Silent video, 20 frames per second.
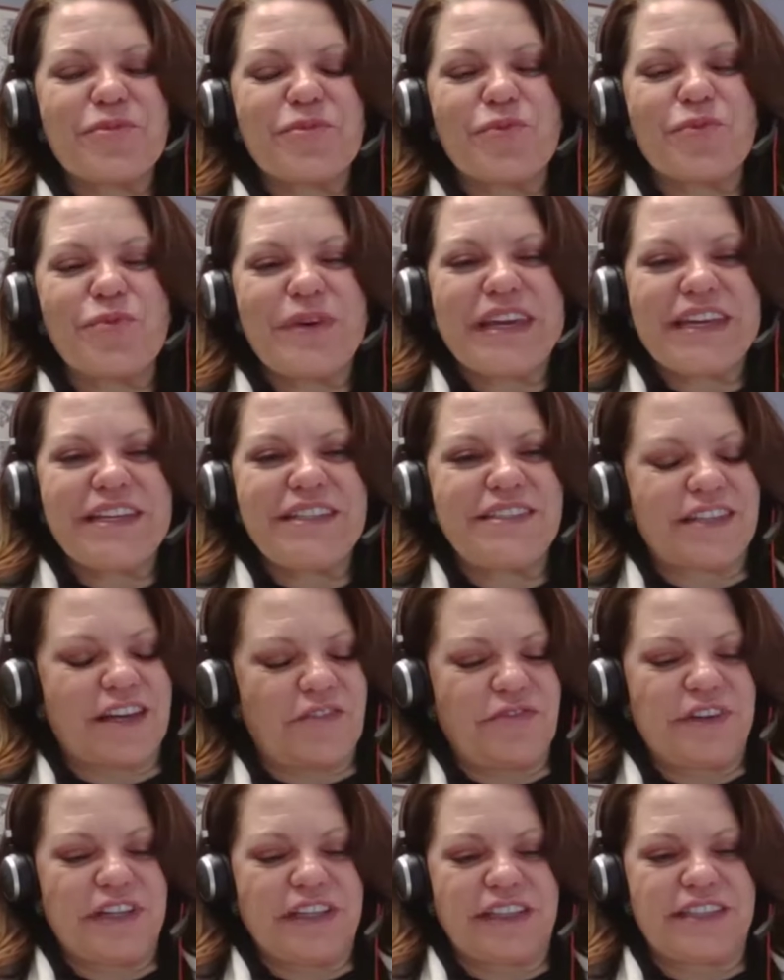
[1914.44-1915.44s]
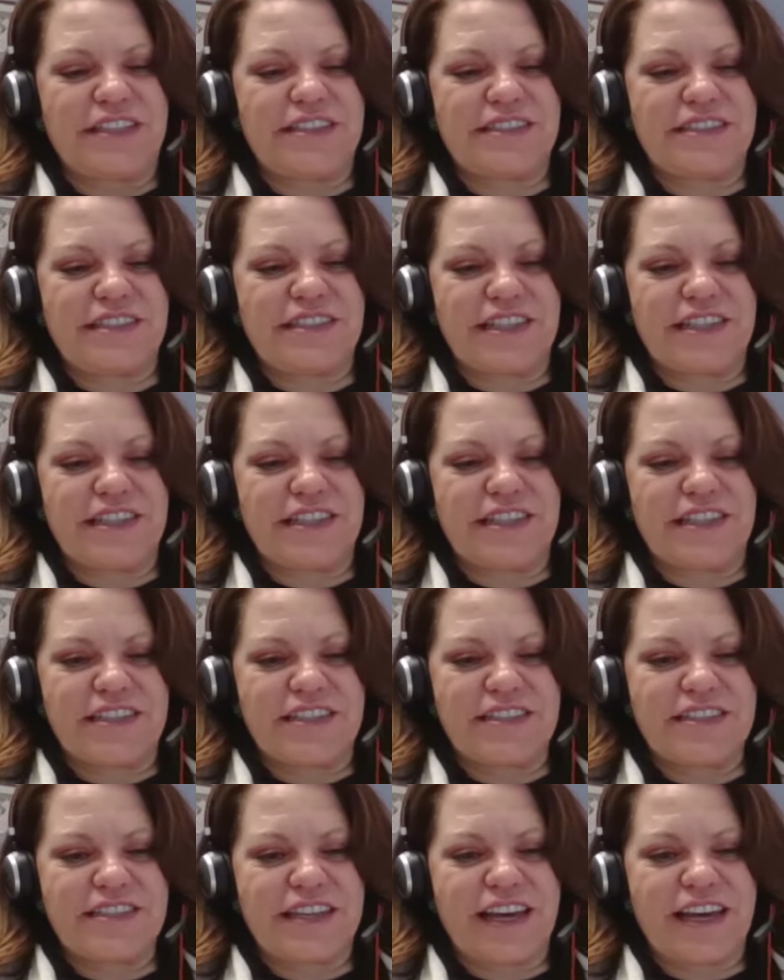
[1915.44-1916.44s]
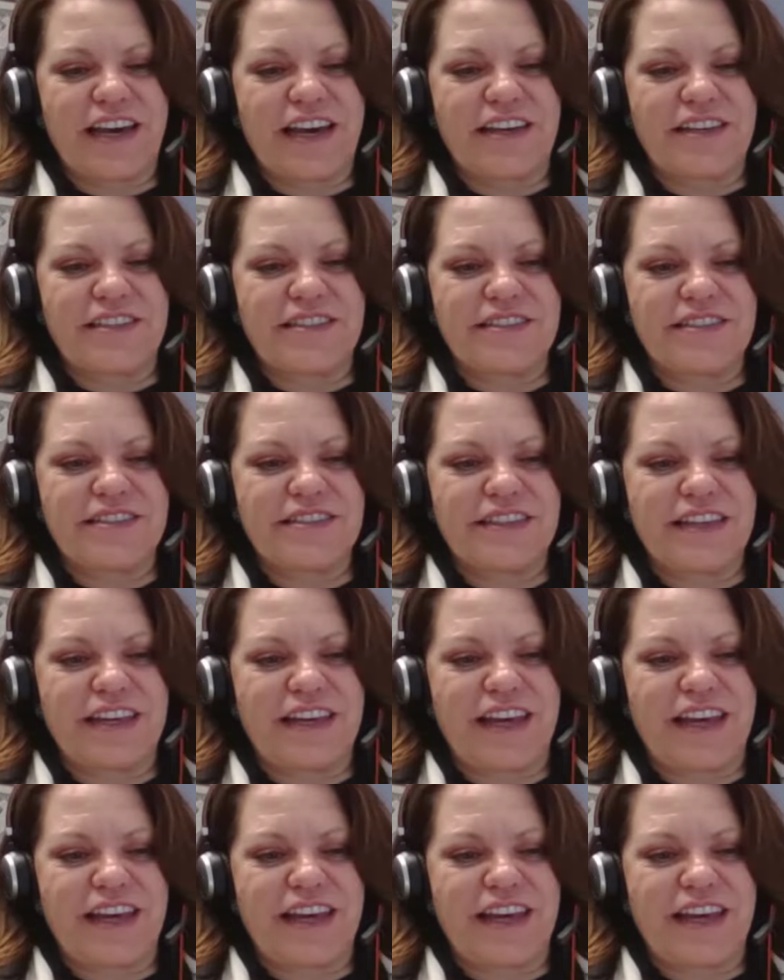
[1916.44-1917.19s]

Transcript: We definitely see this as